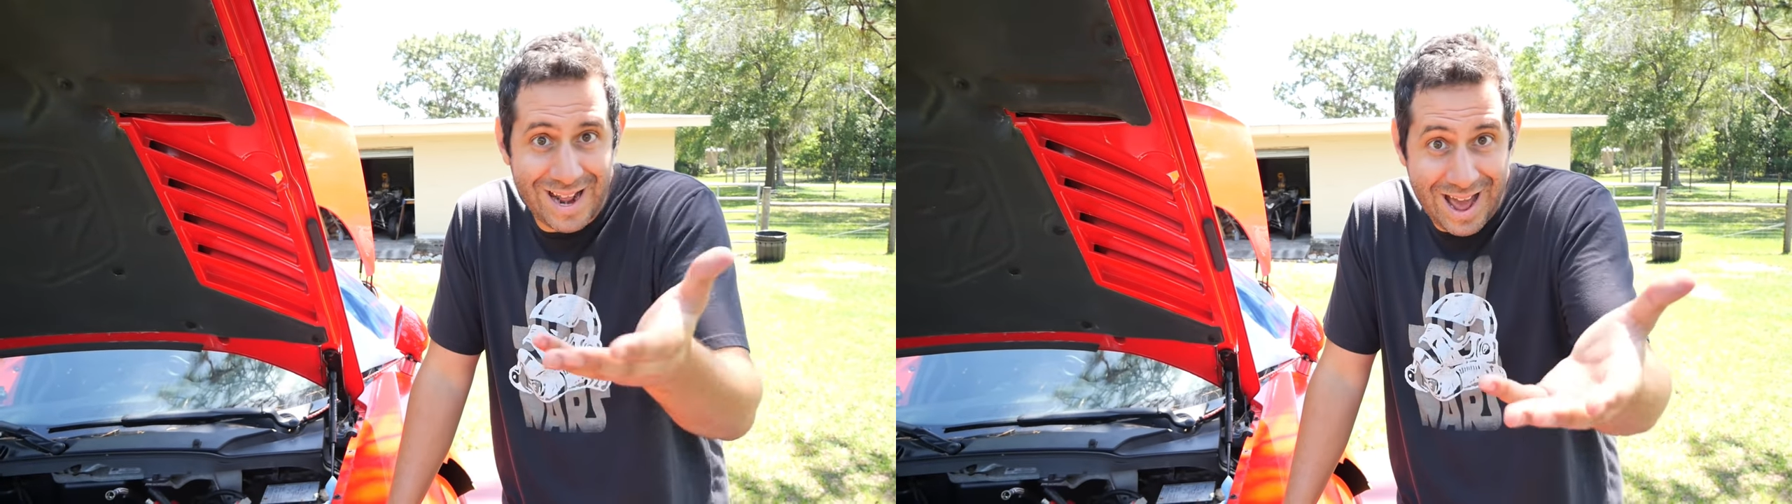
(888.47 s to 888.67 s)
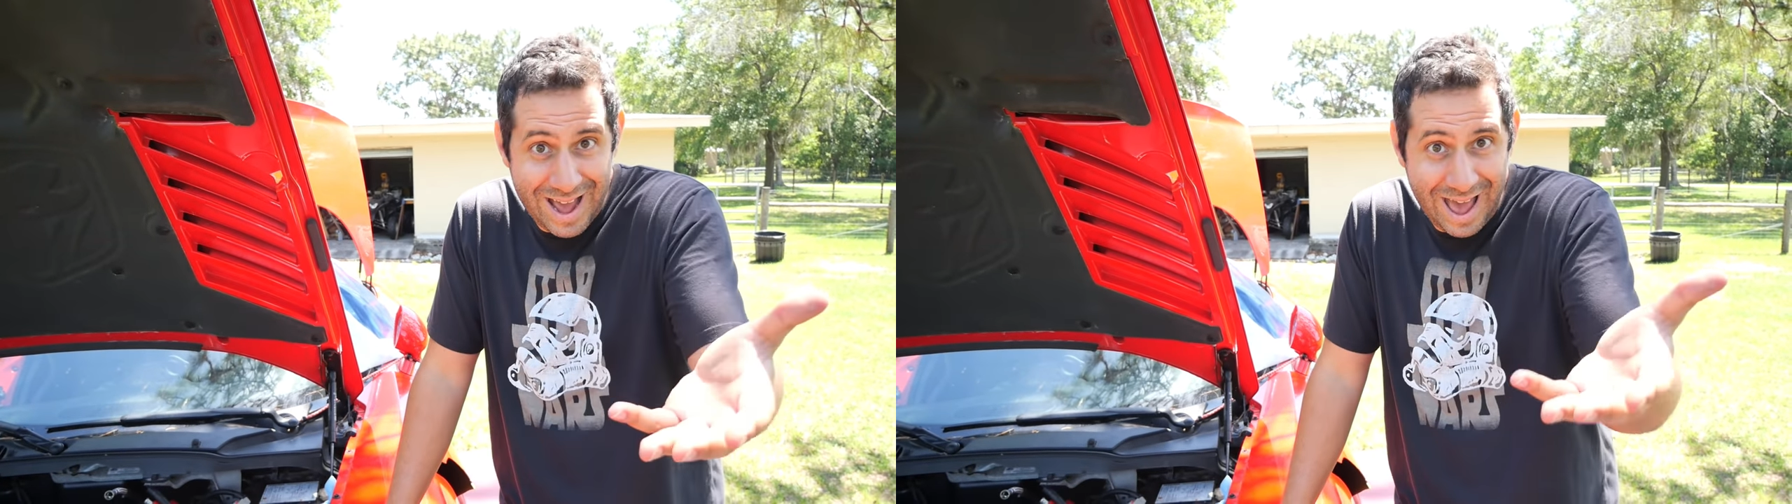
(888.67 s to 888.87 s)

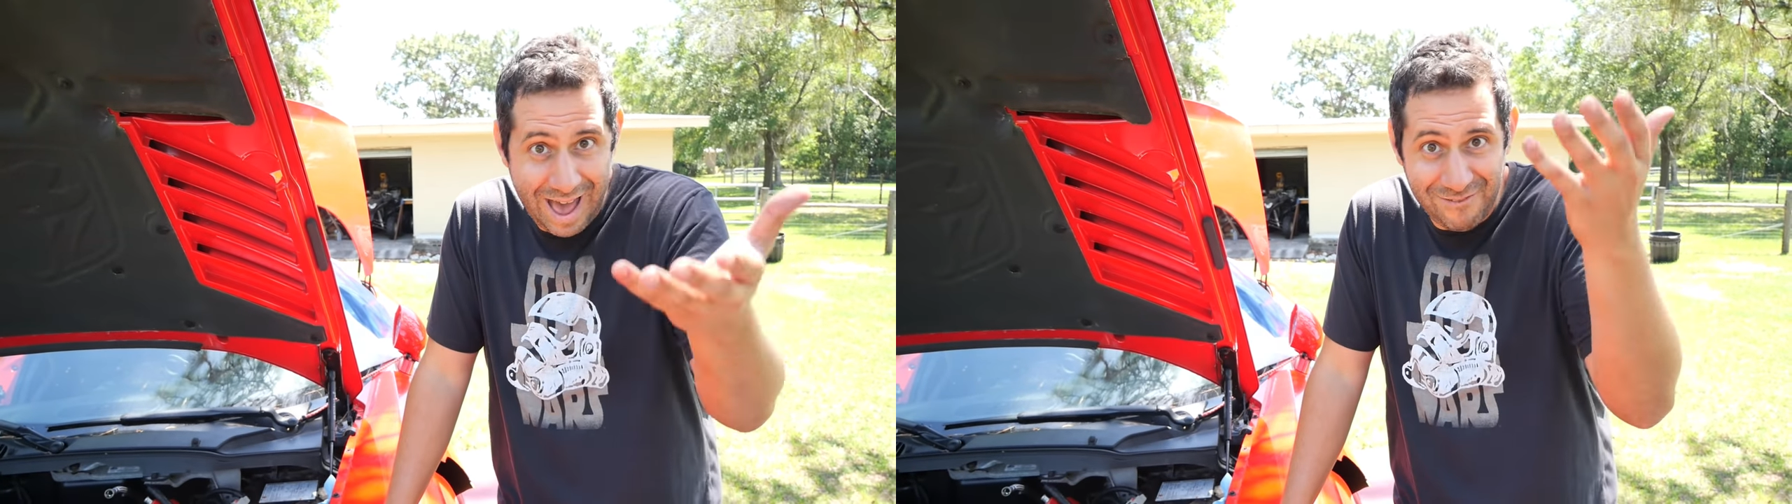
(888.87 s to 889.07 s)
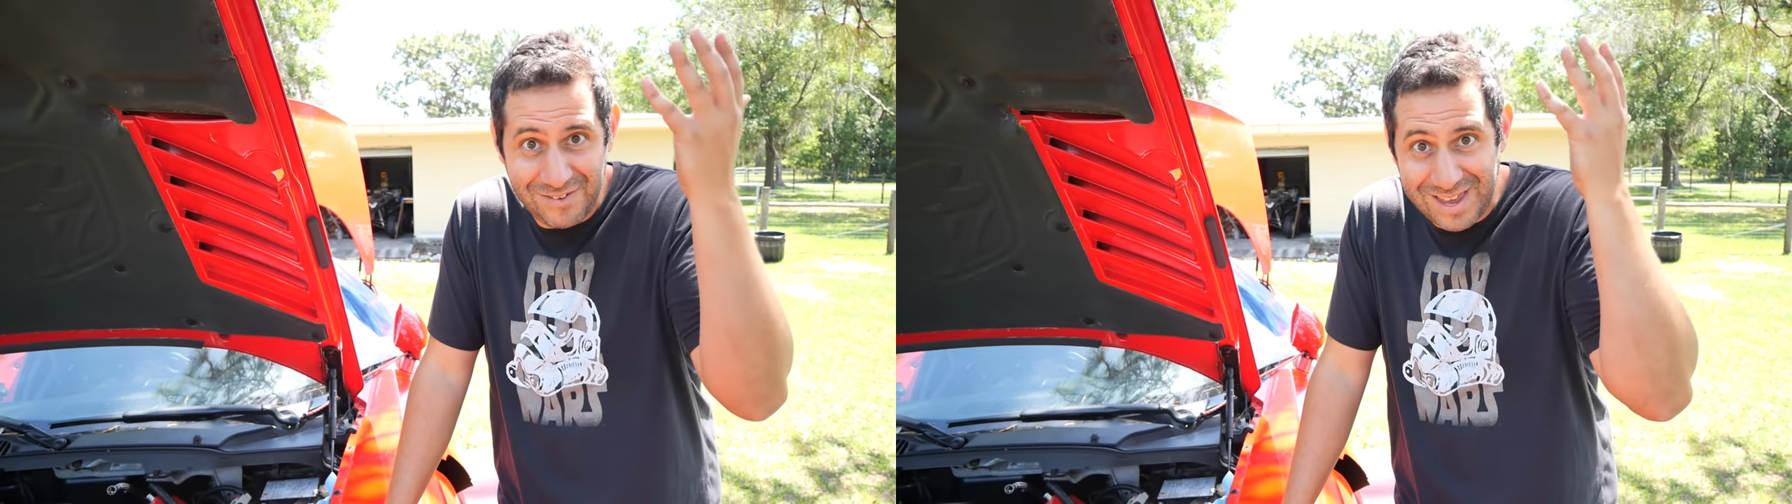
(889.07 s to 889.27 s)
And I
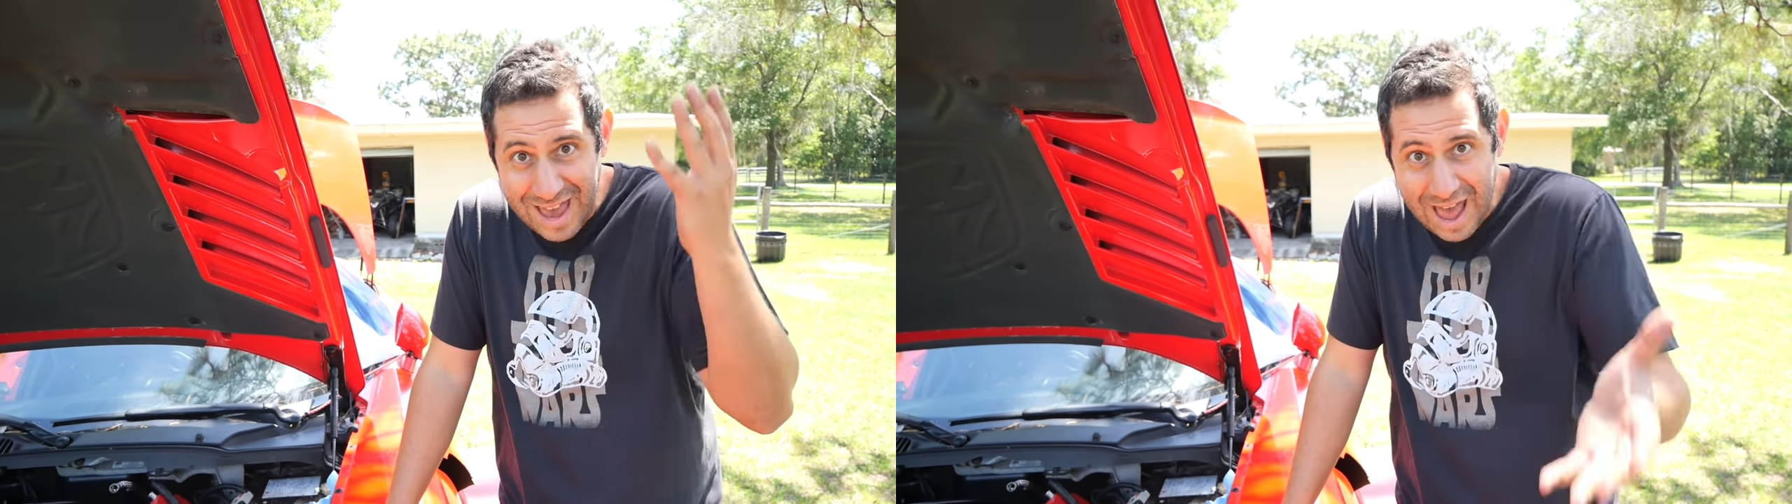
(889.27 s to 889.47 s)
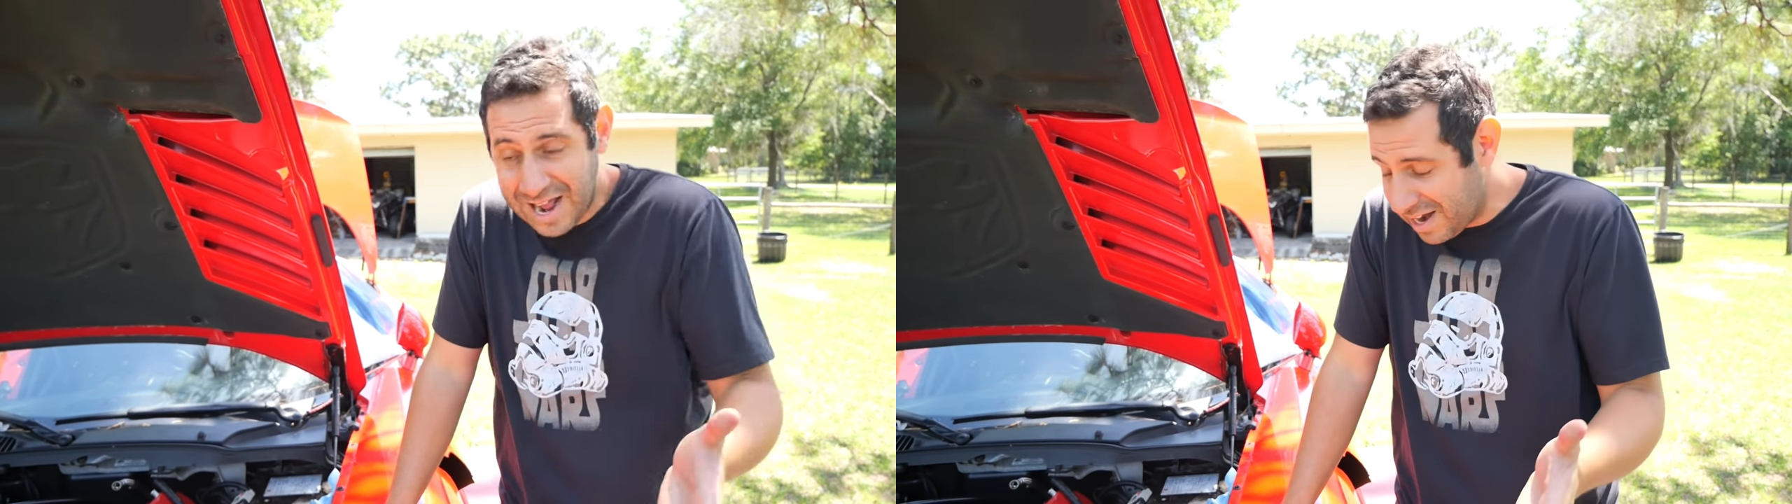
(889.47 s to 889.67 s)
have
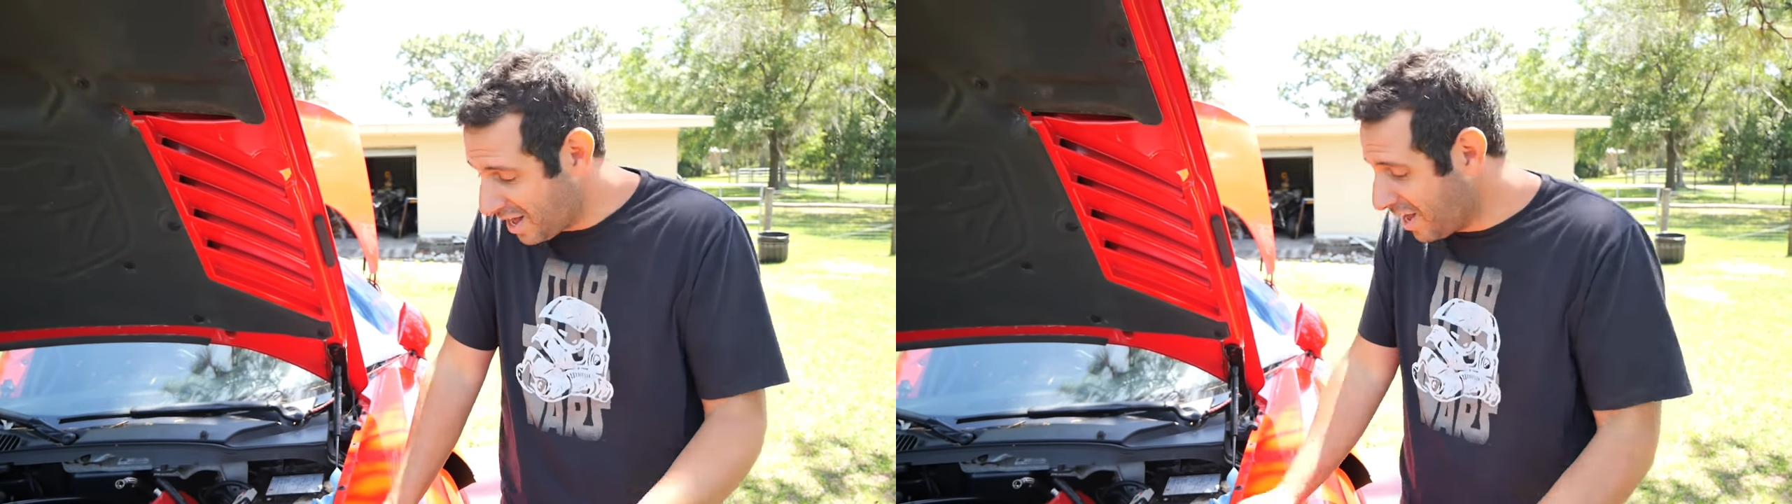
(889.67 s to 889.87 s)
yet